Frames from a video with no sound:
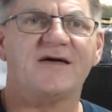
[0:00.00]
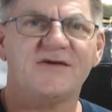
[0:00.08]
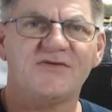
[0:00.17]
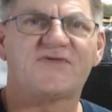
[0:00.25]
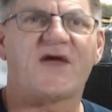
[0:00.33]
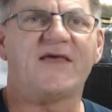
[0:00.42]

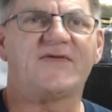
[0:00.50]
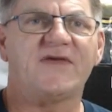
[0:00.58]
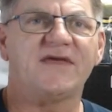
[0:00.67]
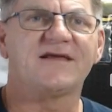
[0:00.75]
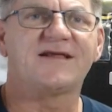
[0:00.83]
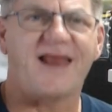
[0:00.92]
Jace
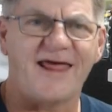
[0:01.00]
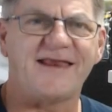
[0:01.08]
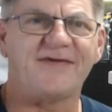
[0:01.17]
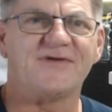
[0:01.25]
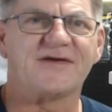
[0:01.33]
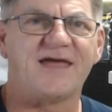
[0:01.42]
here, glad to have
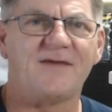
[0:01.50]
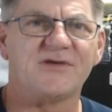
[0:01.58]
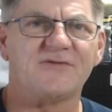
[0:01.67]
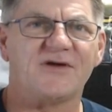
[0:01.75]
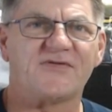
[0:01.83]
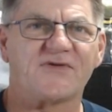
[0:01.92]
your company
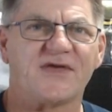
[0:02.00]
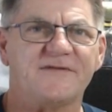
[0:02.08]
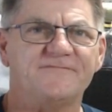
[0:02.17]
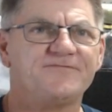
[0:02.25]
once again.